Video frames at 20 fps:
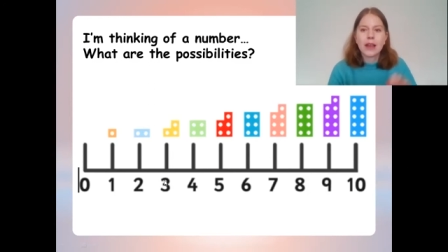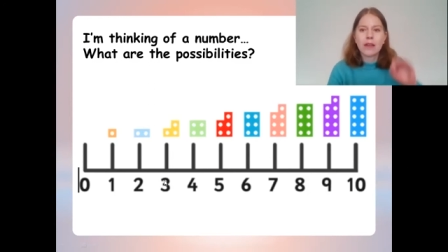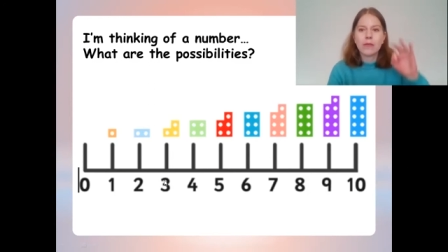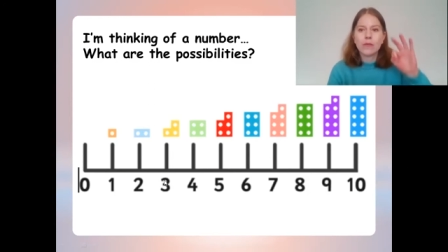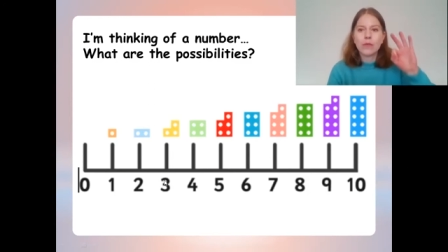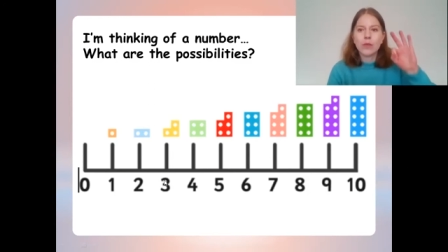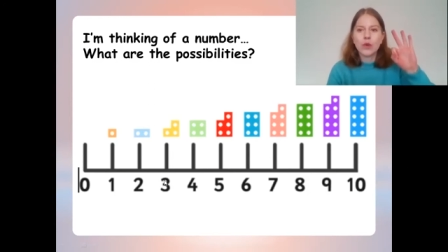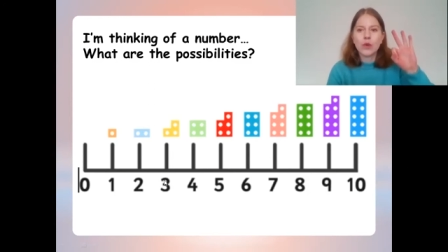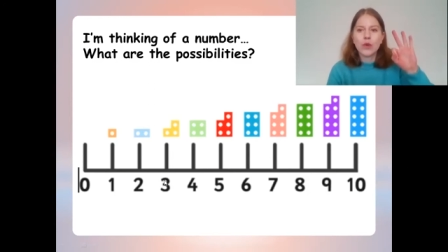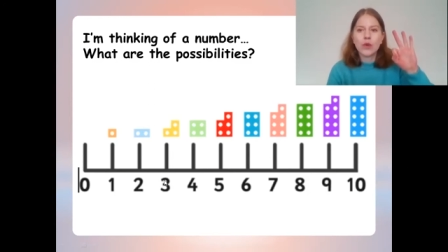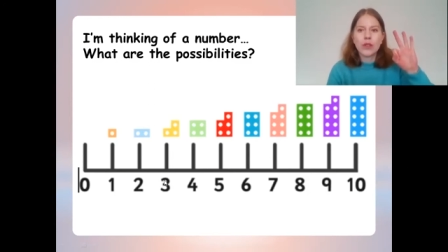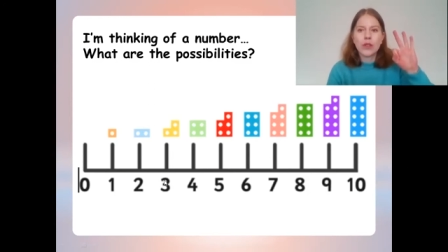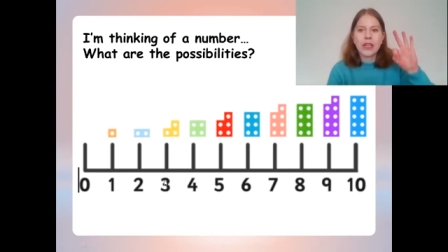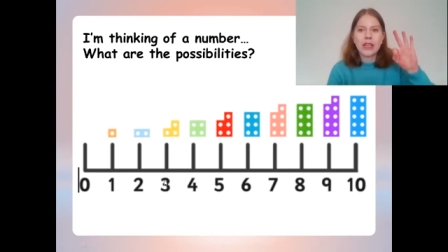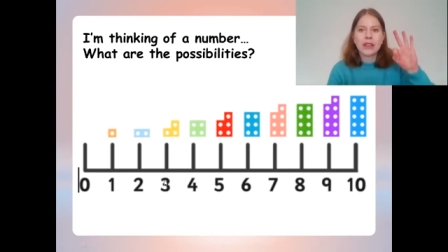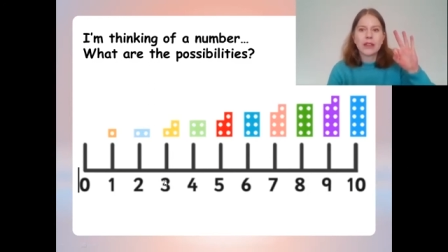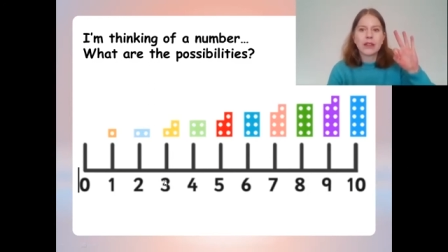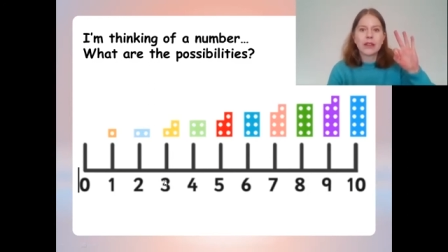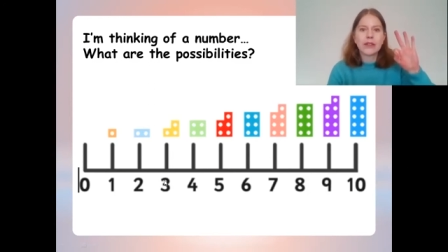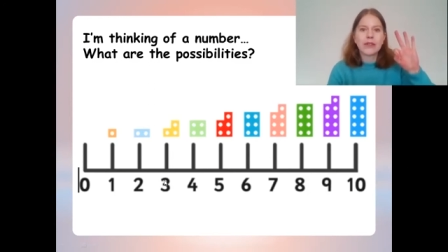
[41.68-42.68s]
more
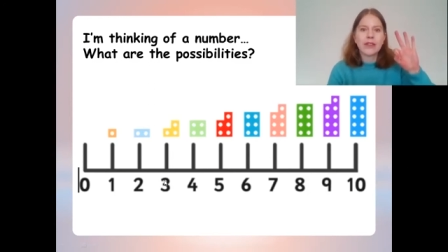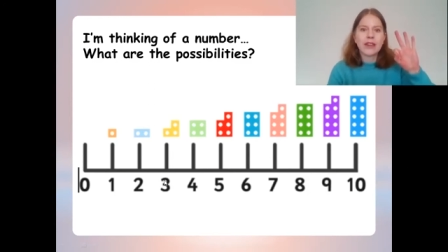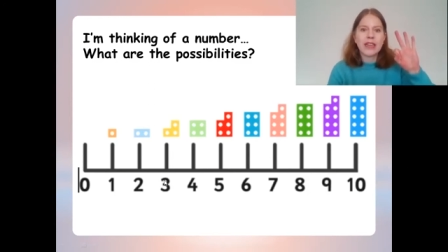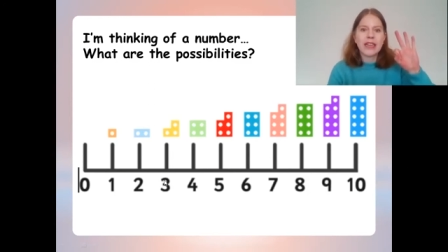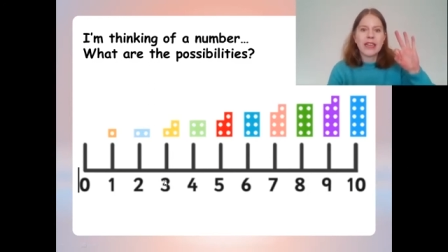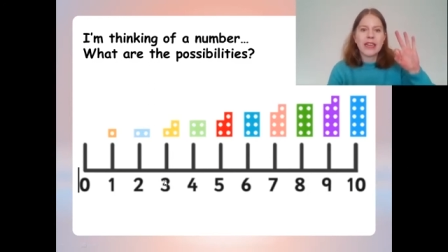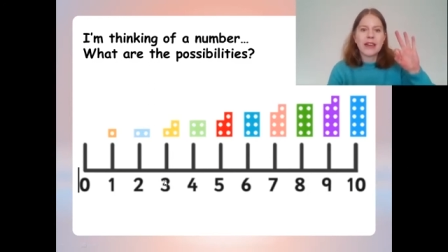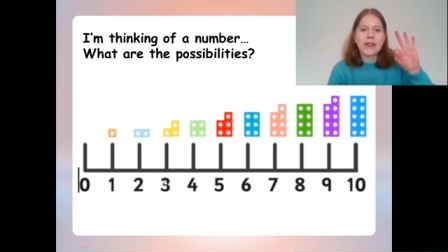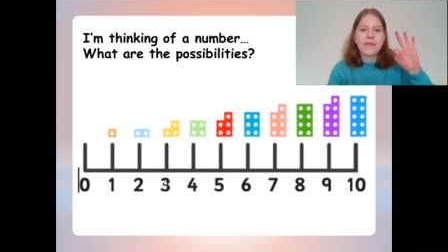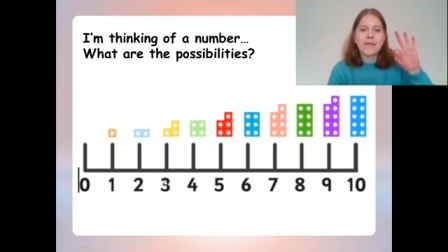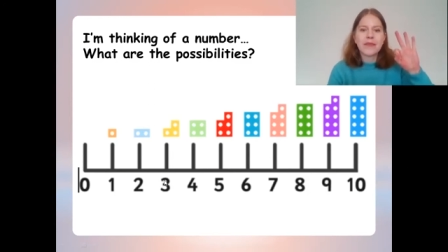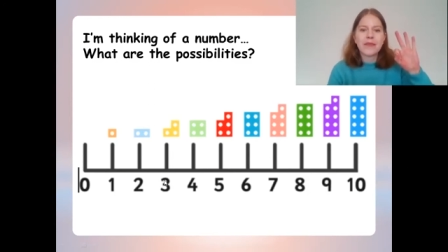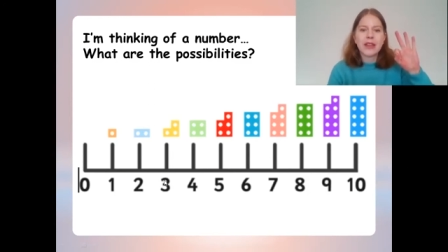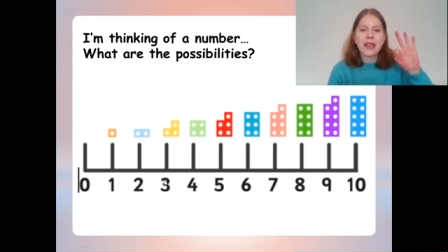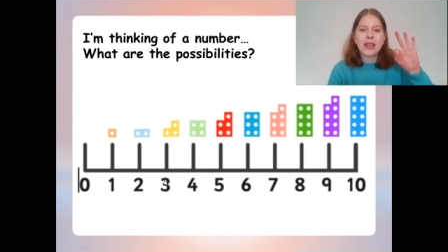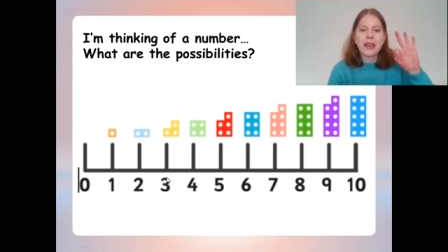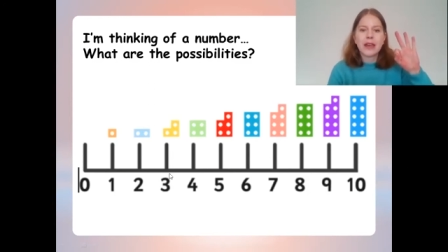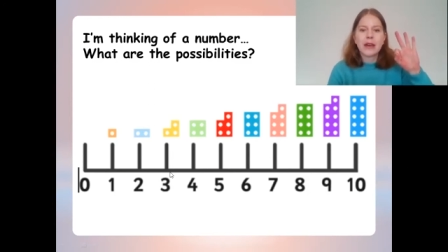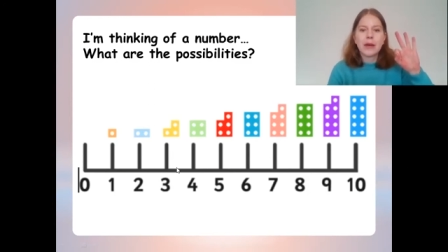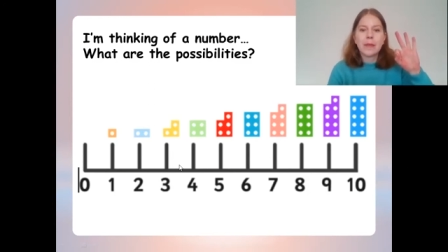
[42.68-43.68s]
than 3,
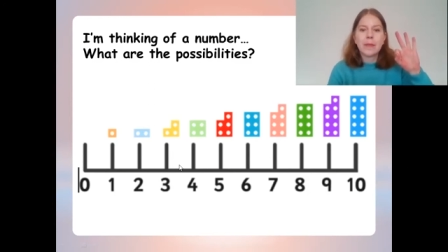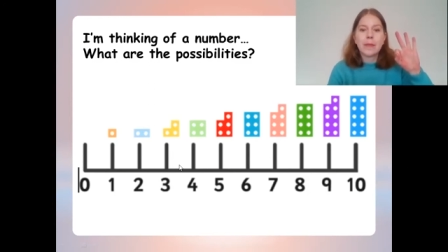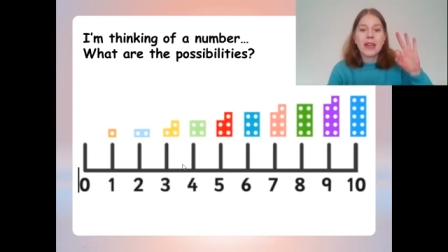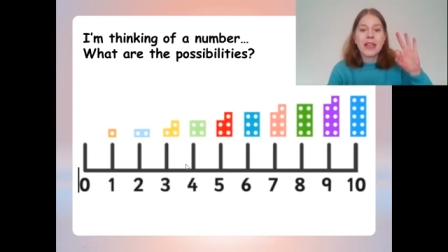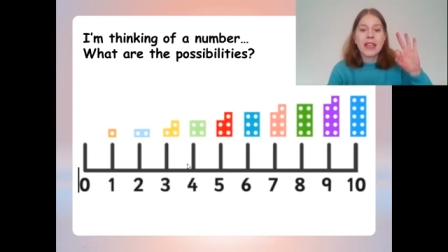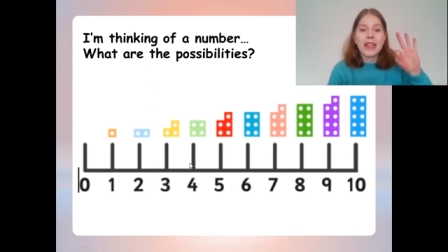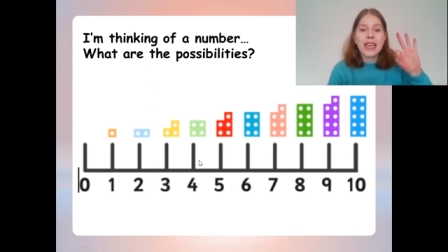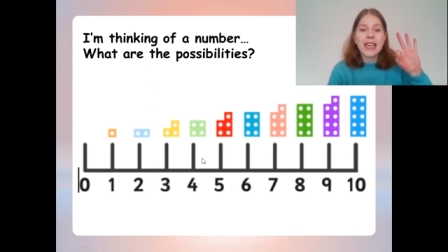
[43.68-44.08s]
but